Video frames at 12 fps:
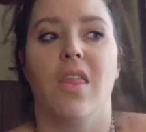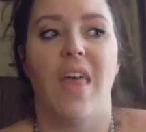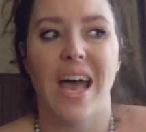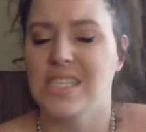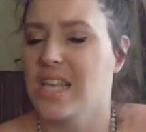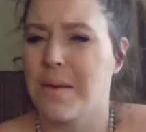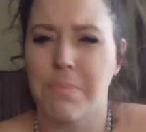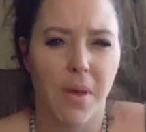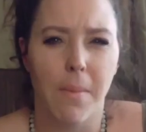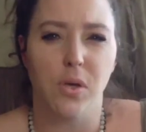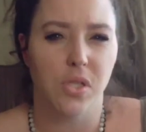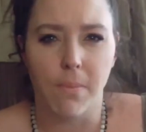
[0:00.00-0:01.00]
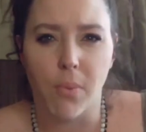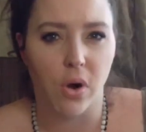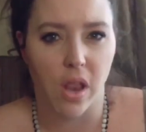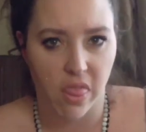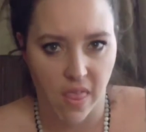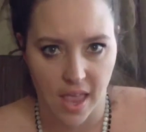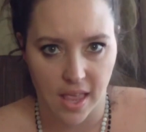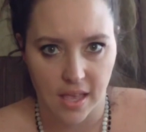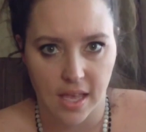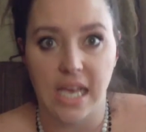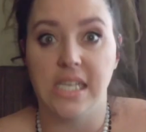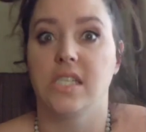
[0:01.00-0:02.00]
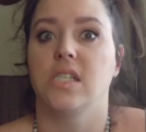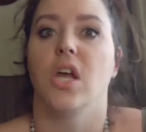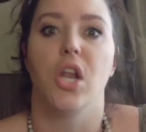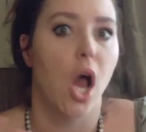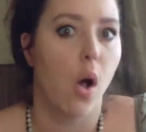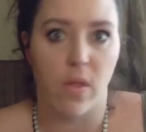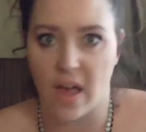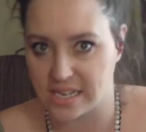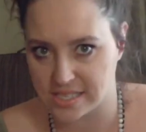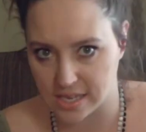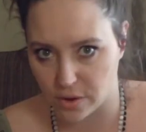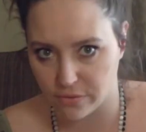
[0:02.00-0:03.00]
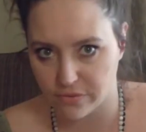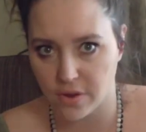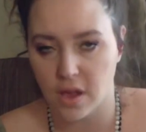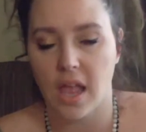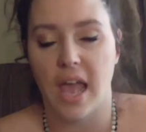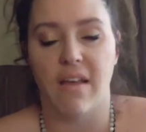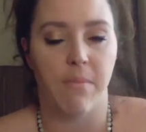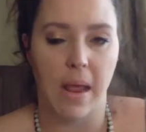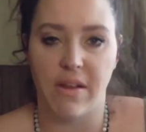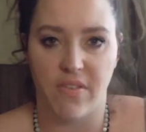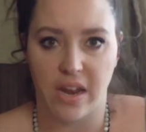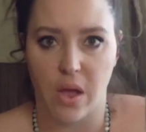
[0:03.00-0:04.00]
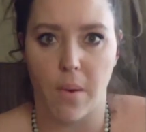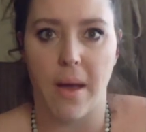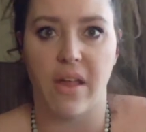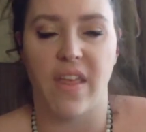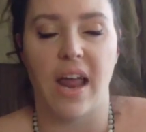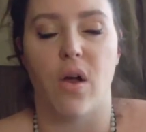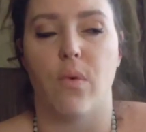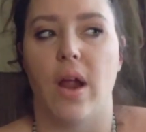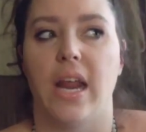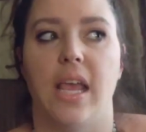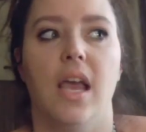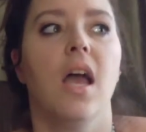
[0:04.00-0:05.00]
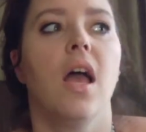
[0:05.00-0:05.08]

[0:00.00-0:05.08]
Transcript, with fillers: that's like the most important thing is to know thyself. And I've made a video about that already.